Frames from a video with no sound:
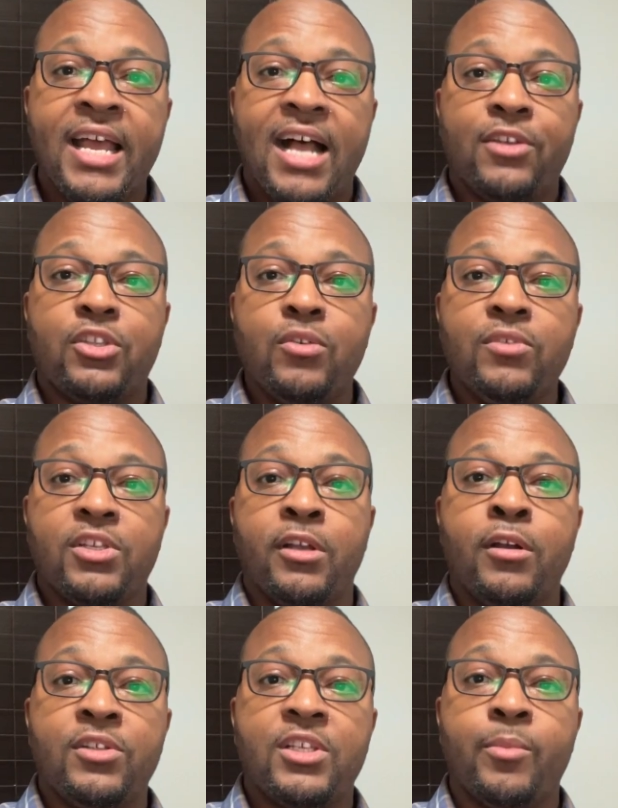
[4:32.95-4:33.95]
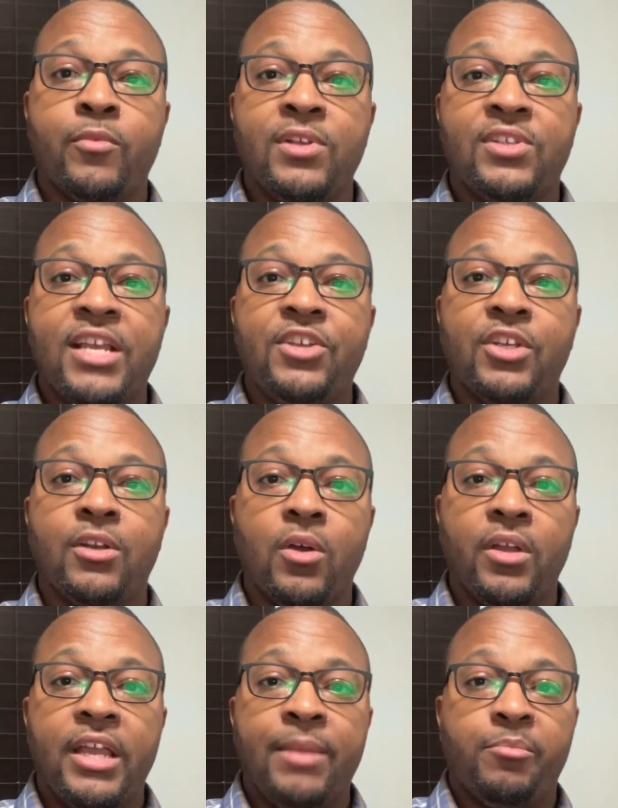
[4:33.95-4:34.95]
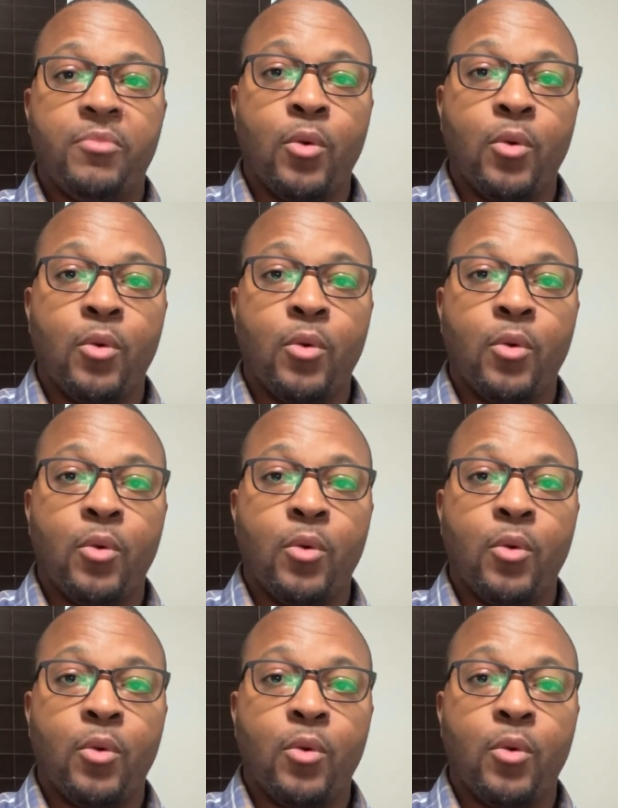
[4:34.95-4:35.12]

how students learn summarization in,